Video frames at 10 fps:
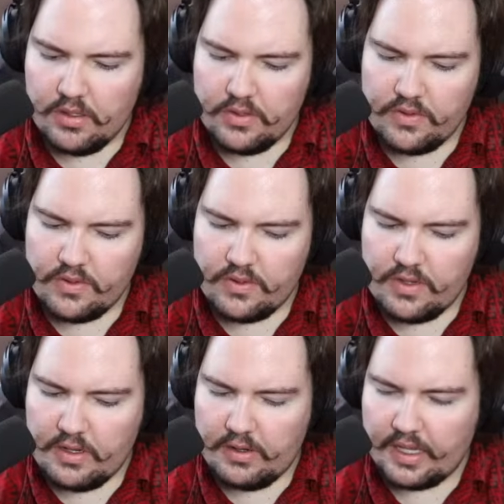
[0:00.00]

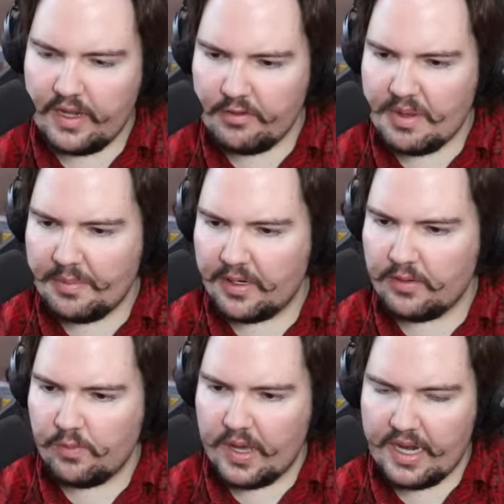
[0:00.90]
So I can't remember
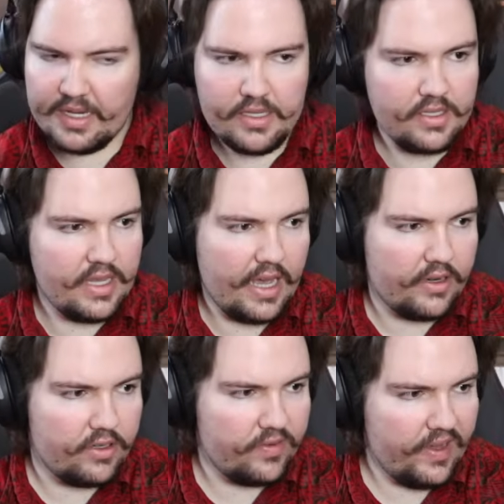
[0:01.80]
when I did that
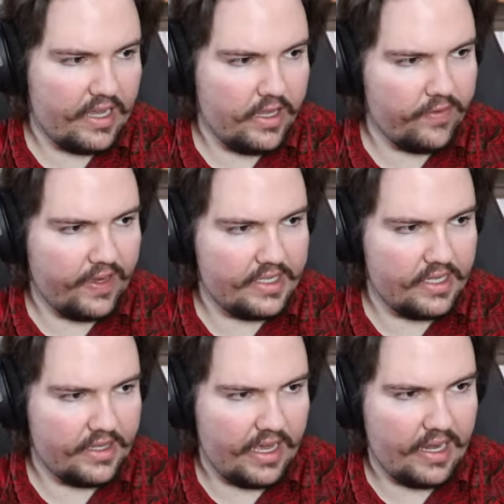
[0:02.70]
or if I
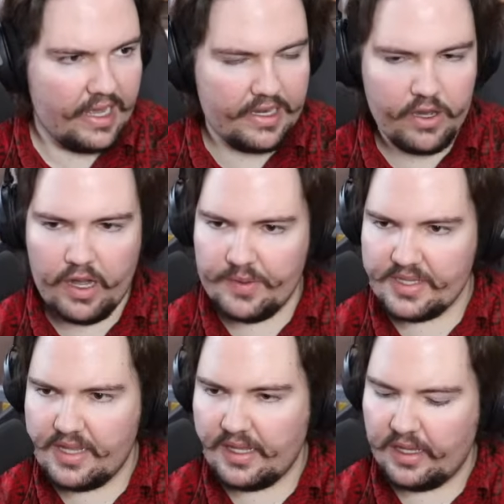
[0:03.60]
did that. I know I was
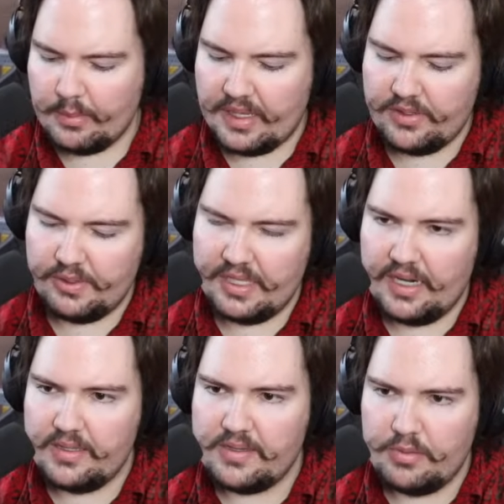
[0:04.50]
thinking about doing that
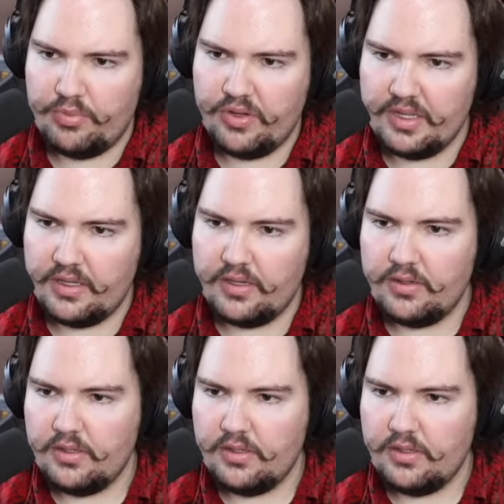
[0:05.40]
at some point though.